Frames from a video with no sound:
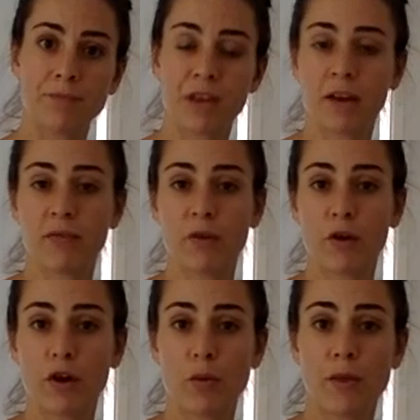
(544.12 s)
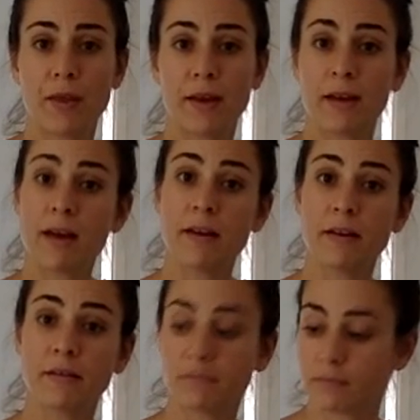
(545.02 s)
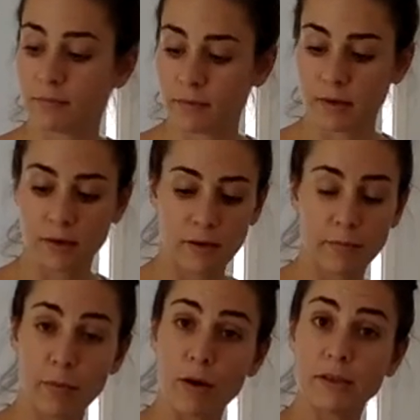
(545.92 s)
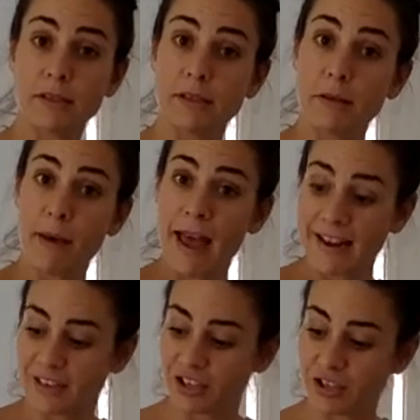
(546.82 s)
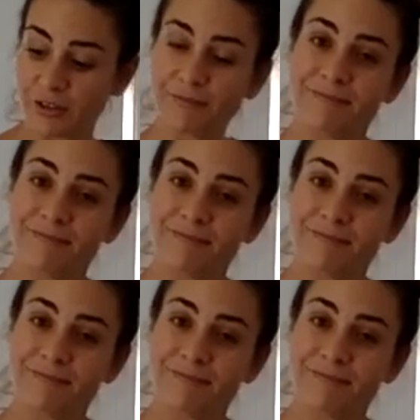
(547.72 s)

take a photo when they're done and post it to the page.